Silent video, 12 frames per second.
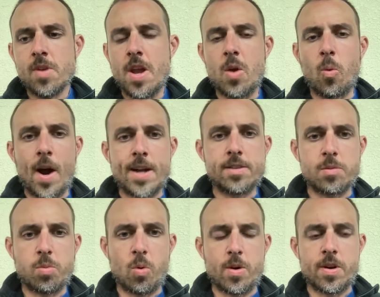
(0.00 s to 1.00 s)
and why it's
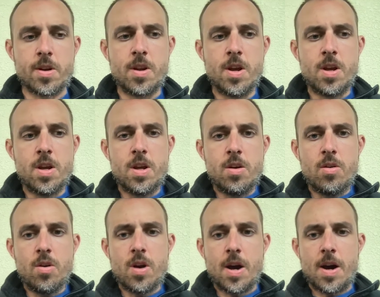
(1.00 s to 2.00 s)
important
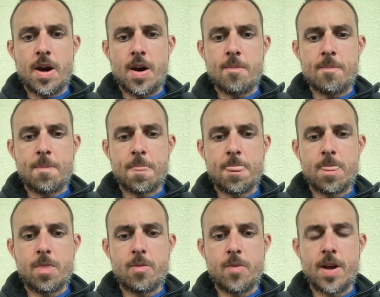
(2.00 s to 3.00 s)
um,
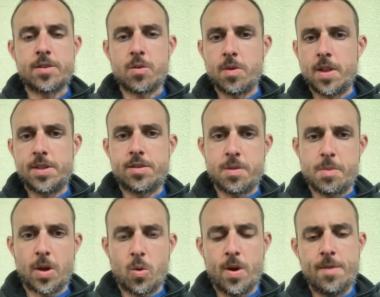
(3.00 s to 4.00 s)
as it relates to
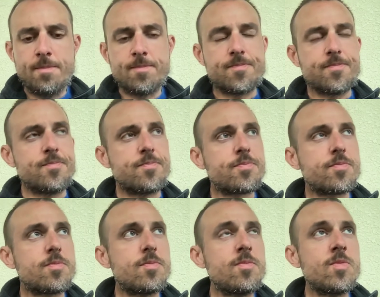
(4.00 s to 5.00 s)
Bitcoin.
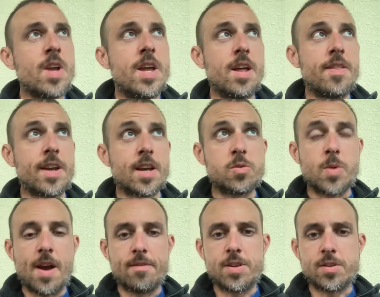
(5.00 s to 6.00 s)
And I think as
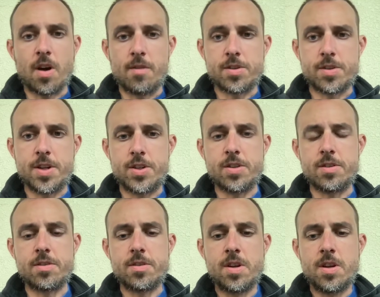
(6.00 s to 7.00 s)
we have these
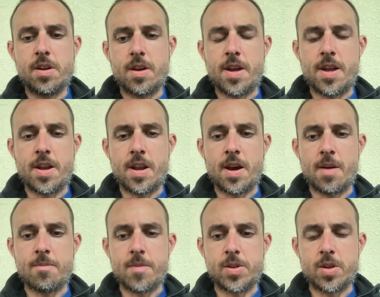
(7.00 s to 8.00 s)
conversations and
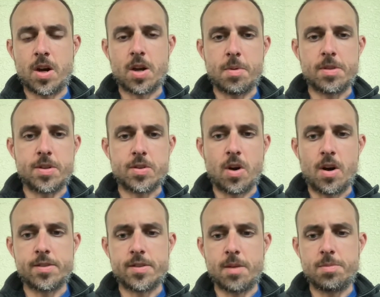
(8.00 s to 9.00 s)
talk about these
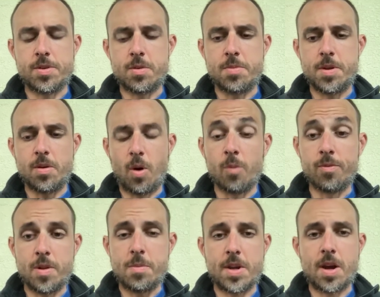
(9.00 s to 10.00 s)
concepts,
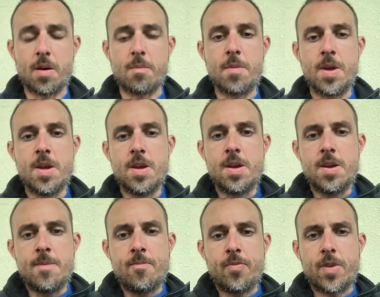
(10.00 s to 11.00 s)
hopefully become
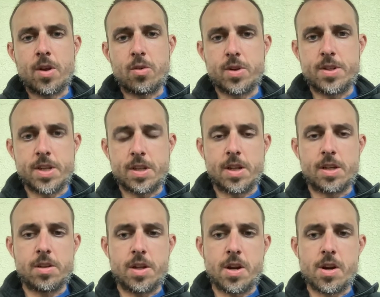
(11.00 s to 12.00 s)
increasingly
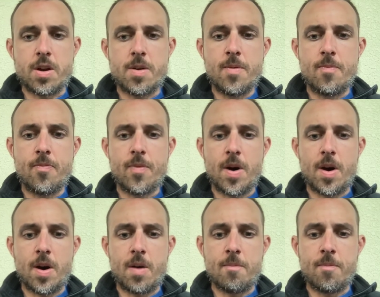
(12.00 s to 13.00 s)
clear.
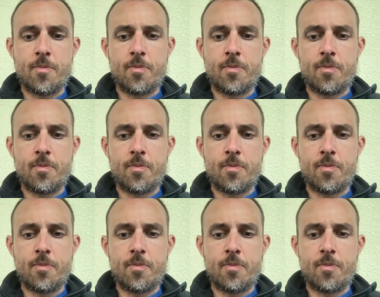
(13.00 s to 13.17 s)
Um,